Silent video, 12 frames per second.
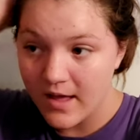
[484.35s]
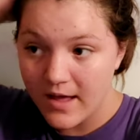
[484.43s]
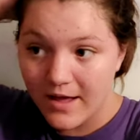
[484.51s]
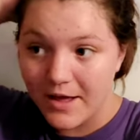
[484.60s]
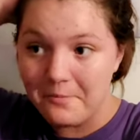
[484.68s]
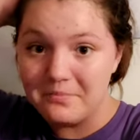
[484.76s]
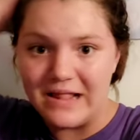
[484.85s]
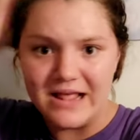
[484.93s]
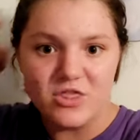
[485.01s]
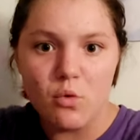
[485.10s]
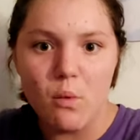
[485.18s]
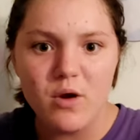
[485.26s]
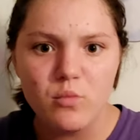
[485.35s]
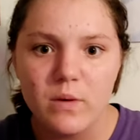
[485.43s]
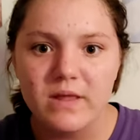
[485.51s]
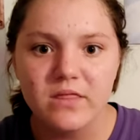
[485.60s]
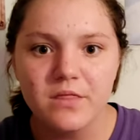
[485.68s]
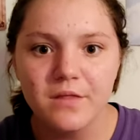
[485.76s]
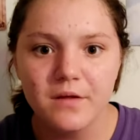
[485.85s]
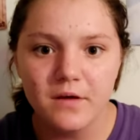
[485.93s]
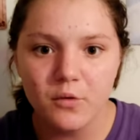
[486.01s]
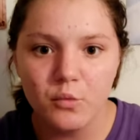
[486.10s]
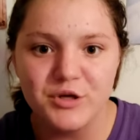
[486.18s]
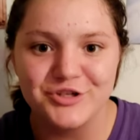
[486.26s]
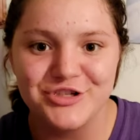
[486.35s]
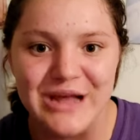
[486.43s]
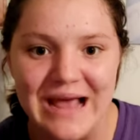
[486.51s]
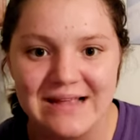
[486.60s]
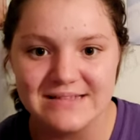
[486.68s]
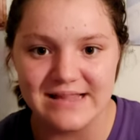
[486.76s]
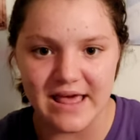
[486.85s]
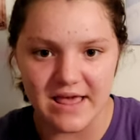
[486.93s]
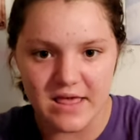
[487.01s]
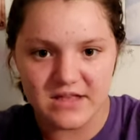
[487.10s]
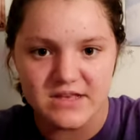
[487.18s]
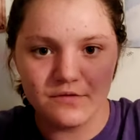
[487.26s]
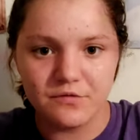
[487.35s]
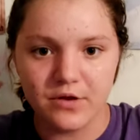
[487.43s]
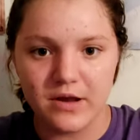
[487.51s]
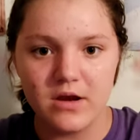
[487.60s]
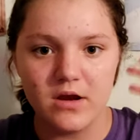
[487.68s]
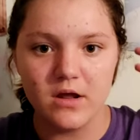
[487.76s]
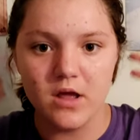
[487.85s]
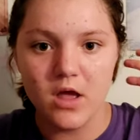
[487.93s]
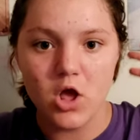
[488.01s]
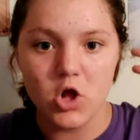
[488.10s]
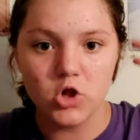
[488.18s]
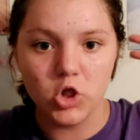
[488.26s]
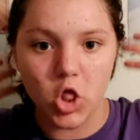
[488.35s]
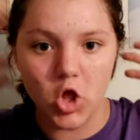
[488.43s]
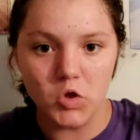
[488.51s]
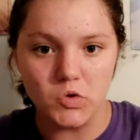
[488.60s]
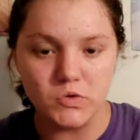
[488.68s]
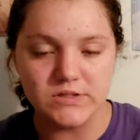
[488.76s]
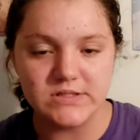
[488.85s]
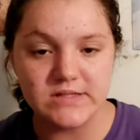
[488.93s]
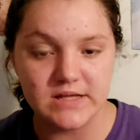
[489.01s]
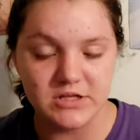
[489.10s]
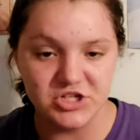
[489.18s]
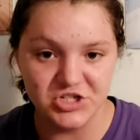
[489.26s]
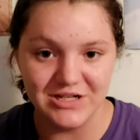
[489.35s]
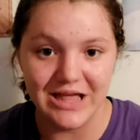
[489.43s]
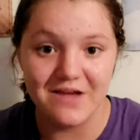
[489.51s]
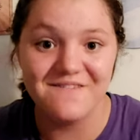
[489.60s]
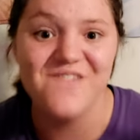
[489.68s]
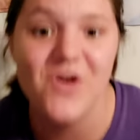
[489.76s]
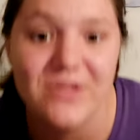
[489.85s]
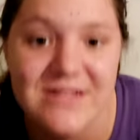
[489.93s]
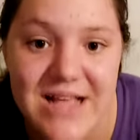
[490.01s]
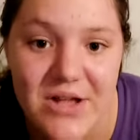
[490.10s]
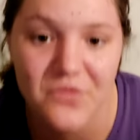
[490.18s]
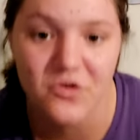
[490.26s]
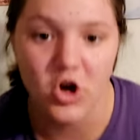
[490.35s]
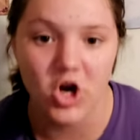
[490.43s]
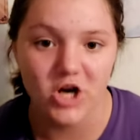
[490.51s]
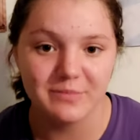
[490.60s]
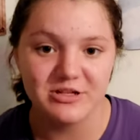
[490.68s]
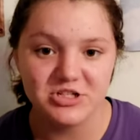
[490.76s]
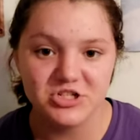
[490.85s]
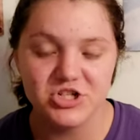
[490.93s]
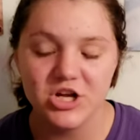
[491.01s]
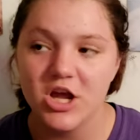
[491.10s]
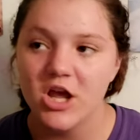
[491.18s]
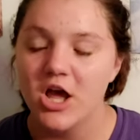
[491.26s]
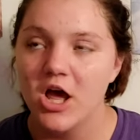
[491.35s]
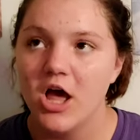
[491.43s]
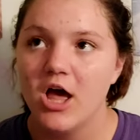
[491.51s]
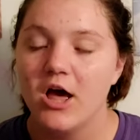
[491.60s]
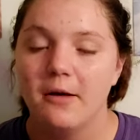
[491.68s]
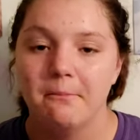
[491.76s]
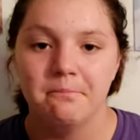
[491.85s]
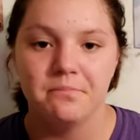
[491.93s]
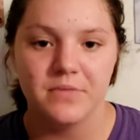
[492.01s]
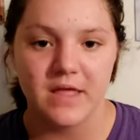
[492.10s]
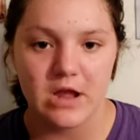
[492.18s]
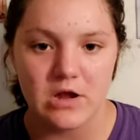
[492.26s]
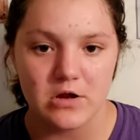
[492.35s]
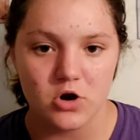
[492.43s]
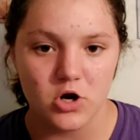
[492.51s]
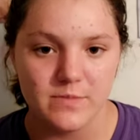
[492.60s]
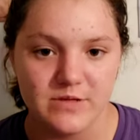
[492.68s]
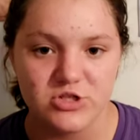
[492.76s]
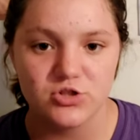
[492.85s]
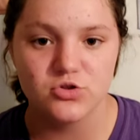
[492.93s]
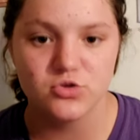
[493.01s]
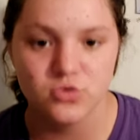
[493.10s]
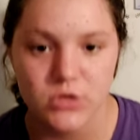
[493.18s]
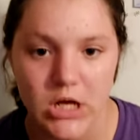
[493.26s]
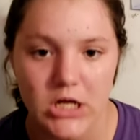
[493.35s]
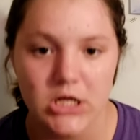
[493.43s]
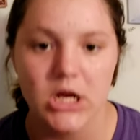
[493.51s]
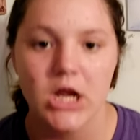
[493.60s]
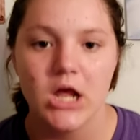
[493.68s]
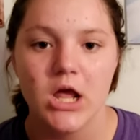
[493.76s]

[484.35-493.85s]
Um, like the one with where she has like different clothes and she like falls out of garbage, um, like a garbage truck.